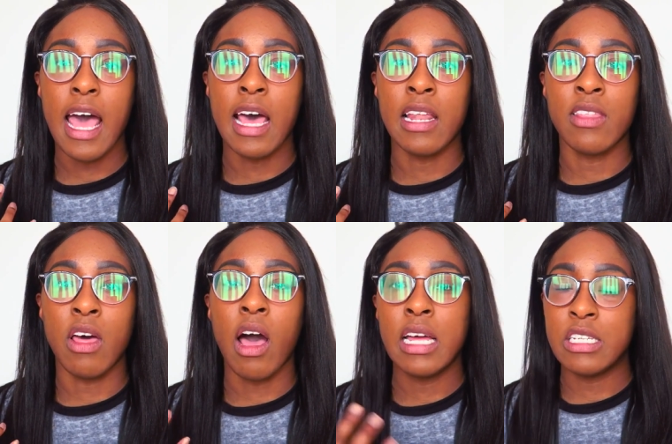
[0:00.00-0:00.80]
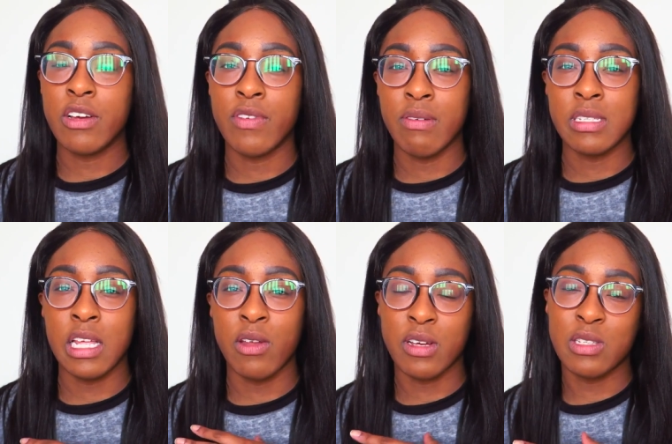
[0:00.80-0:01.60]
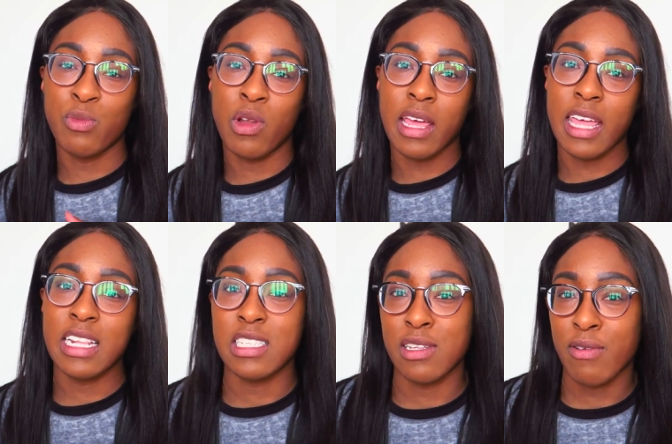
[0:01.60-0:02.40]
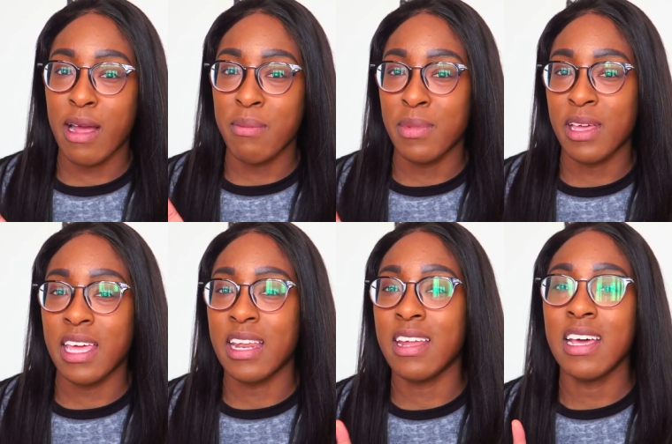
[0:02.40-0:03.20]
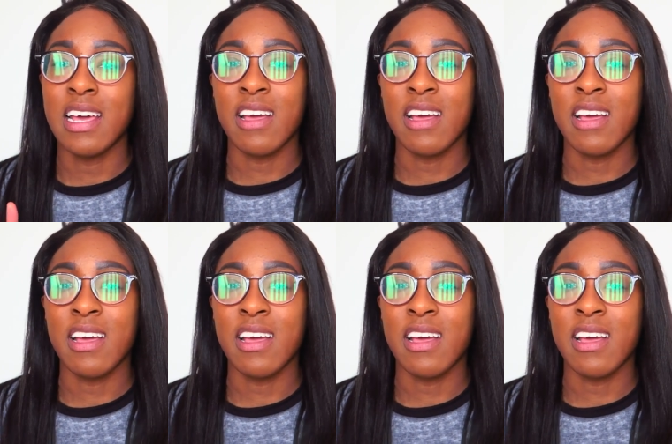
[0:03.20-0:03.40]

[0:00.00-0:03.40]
and the idea of it was it looks more like Instagram looking